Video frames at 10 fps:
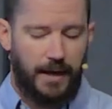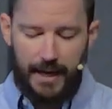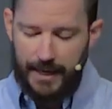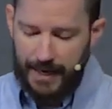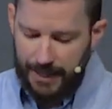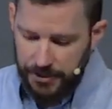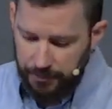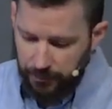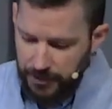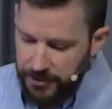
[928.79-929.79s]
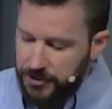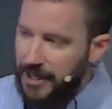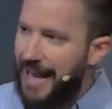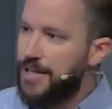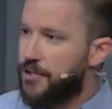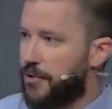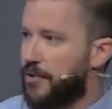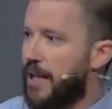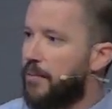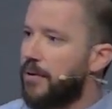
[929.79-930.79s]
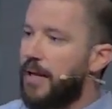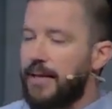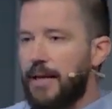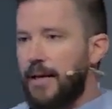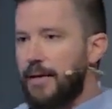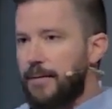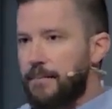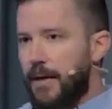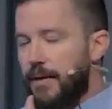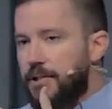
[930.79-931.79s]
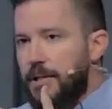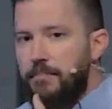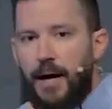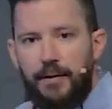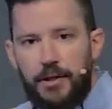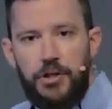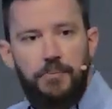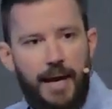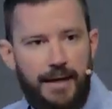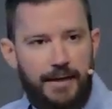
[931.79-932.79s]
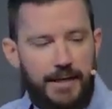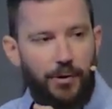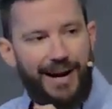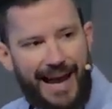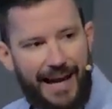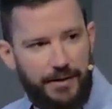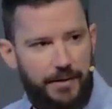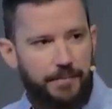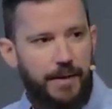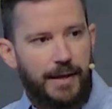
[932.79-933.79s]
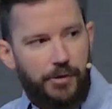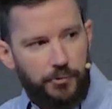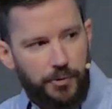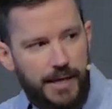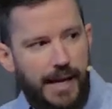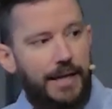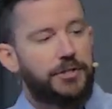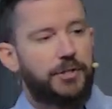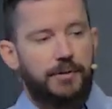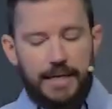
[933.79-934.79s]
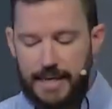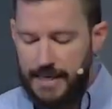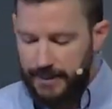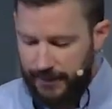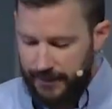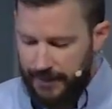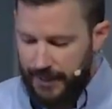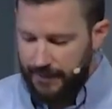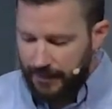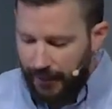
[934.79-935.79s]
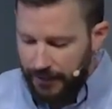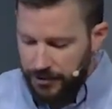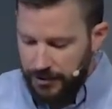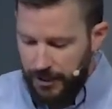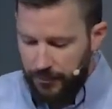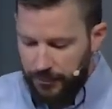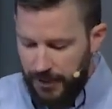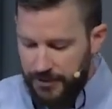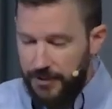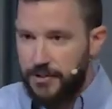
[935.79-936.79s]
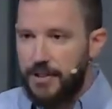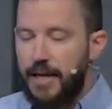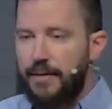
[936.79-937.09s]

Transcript: And as priests entered, they were like a symbolic humanity or Adam re entering Eden and God's presence.